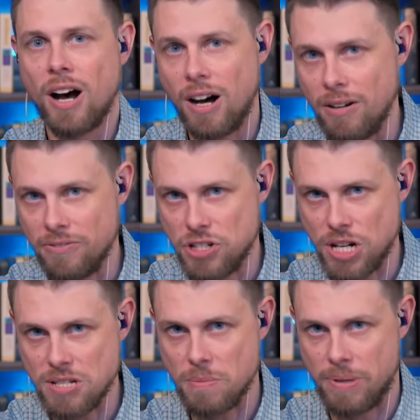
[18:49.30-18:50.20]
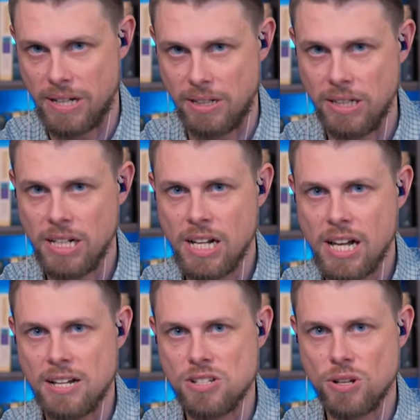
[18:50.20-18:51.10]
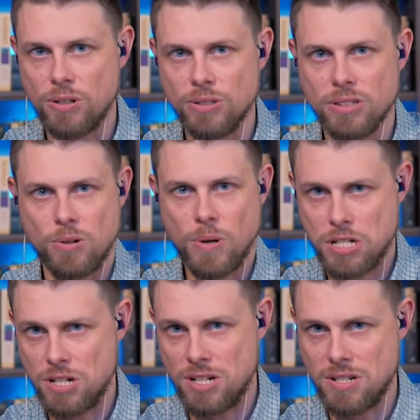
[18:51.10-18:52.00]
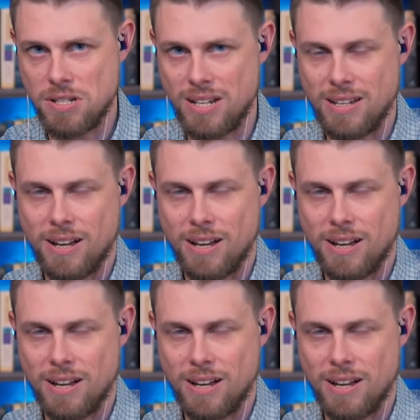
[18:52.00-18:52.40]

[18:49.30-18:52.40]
of Jezebel. And so the question is,